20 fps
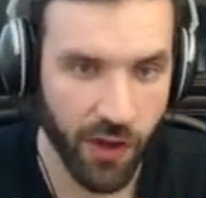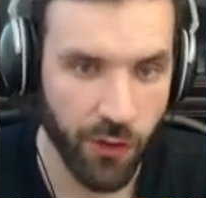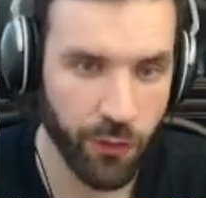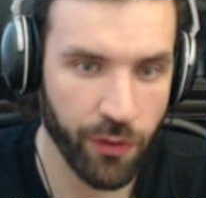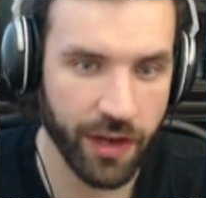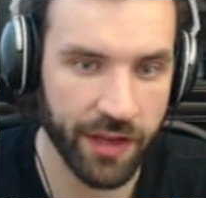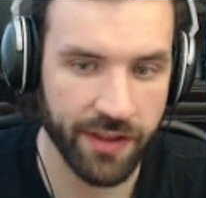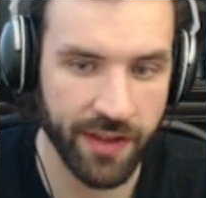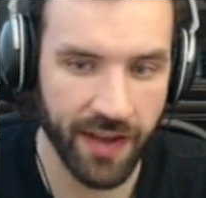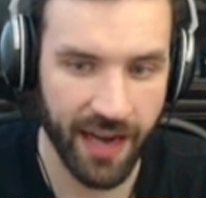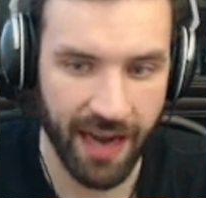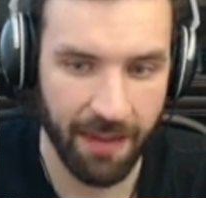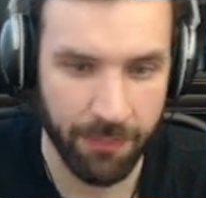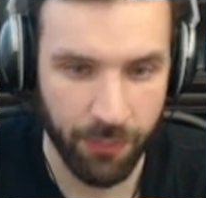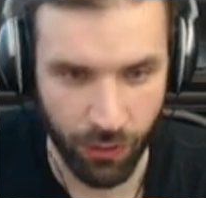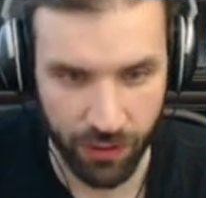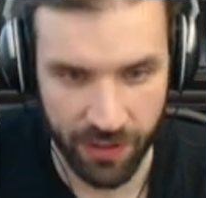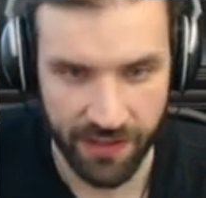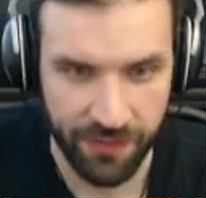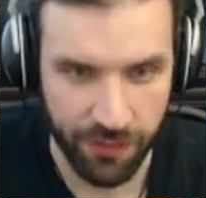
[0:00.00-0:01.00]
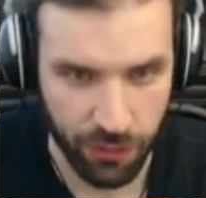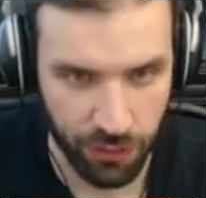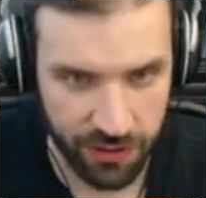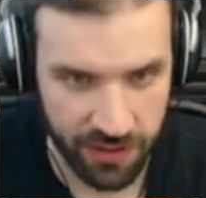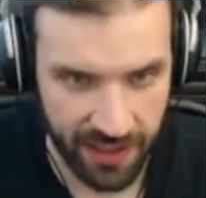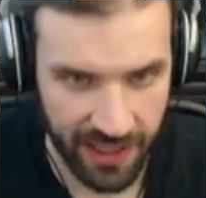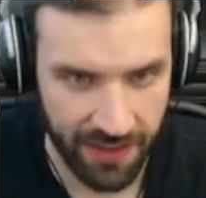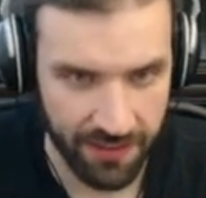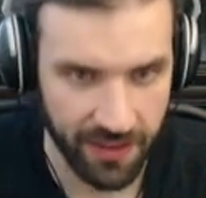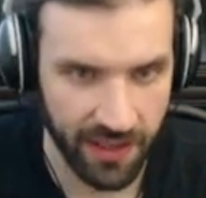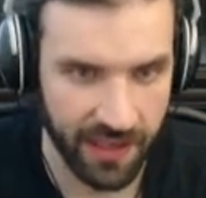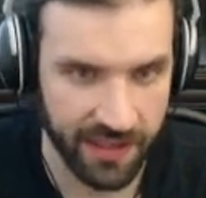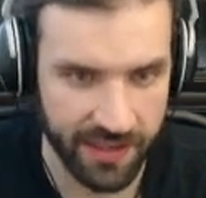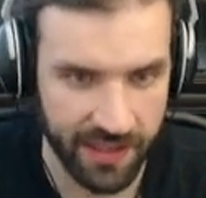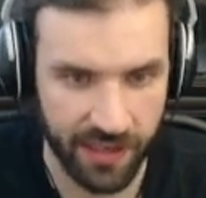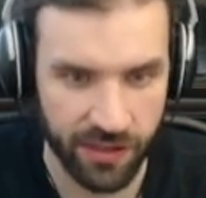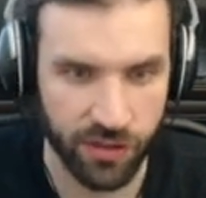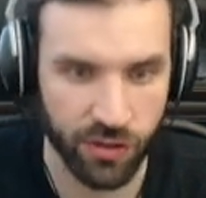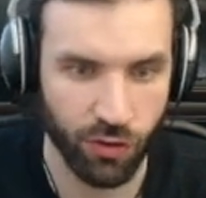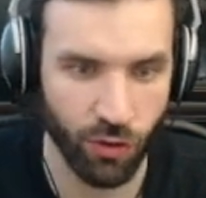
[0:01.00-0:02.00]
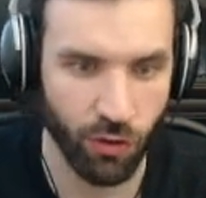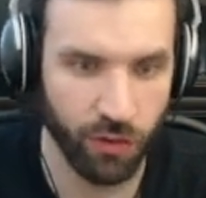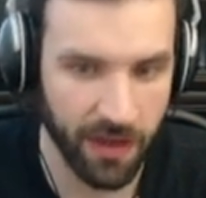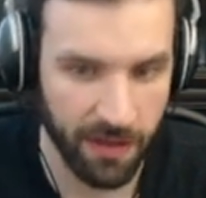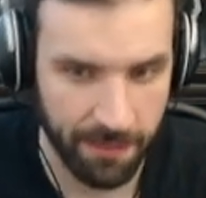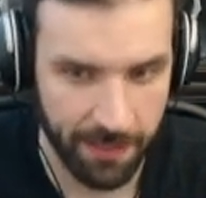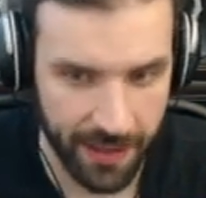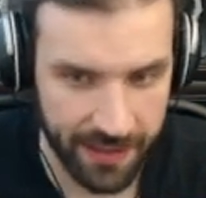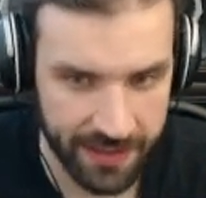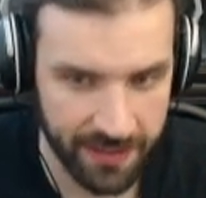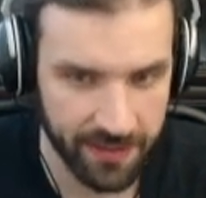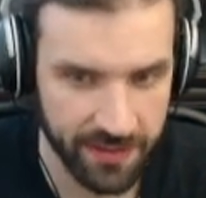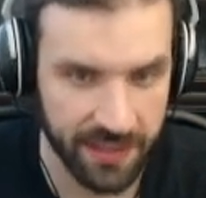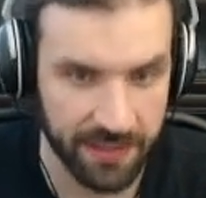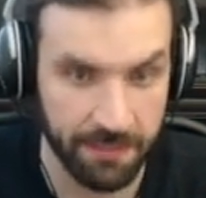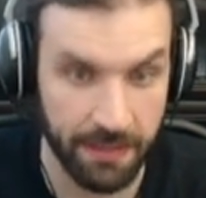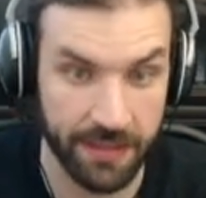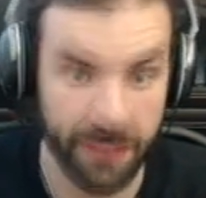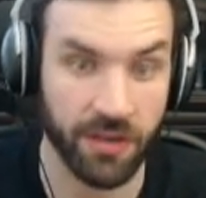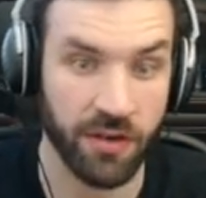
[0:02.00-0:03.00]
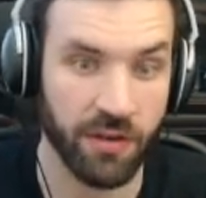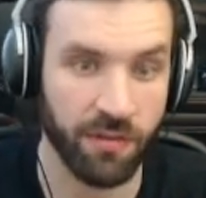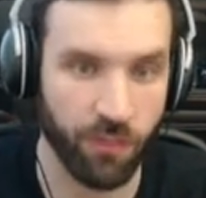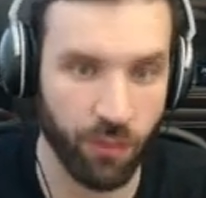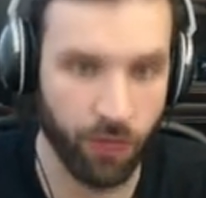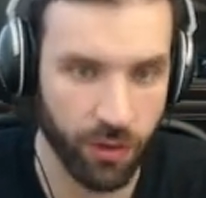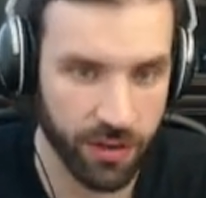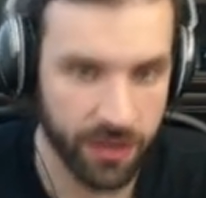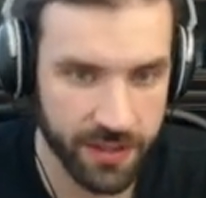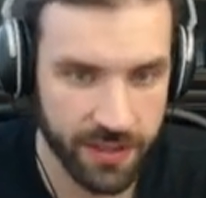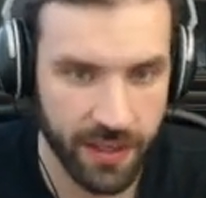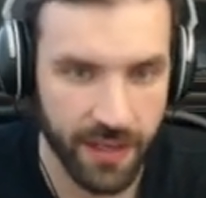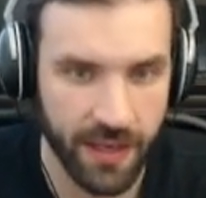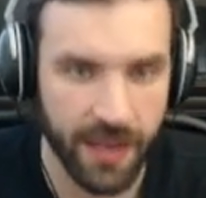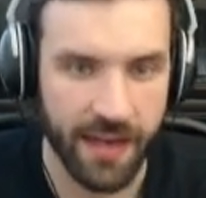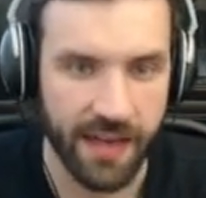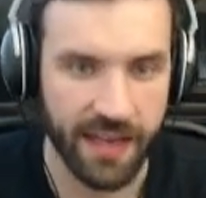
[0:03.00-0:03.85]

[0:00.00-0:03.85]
you can up your difficulty level and get stronger puzzles and better rewards.